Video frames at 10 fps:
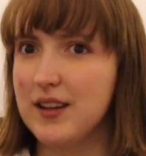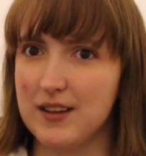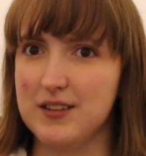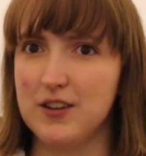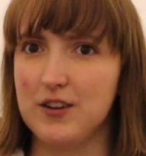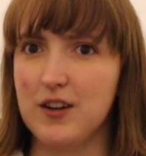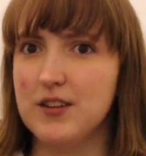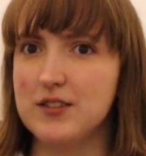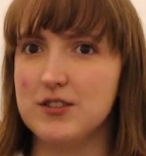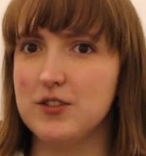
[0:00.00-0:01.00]
get dinner
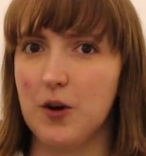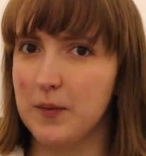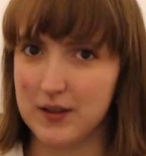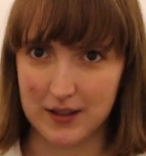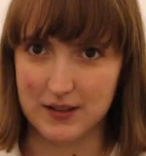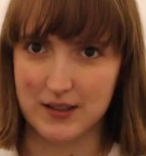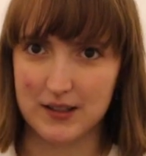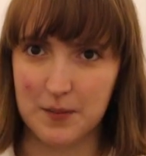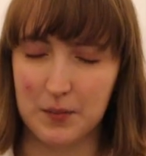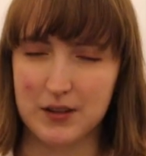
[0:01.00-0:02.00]
and stop taking this
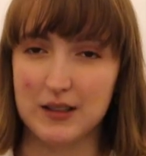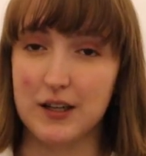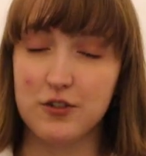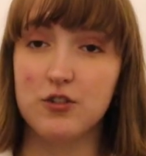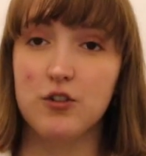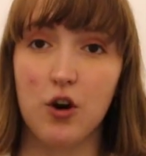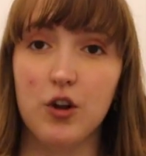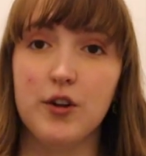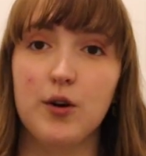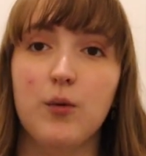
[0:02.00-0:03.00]
clip because I do
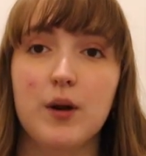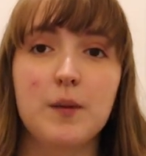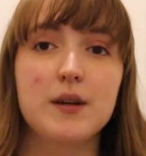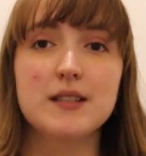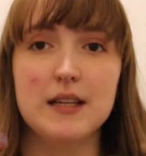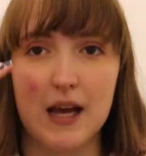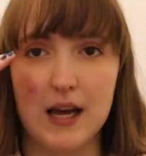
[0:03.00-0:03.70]
not know what I'm gonna say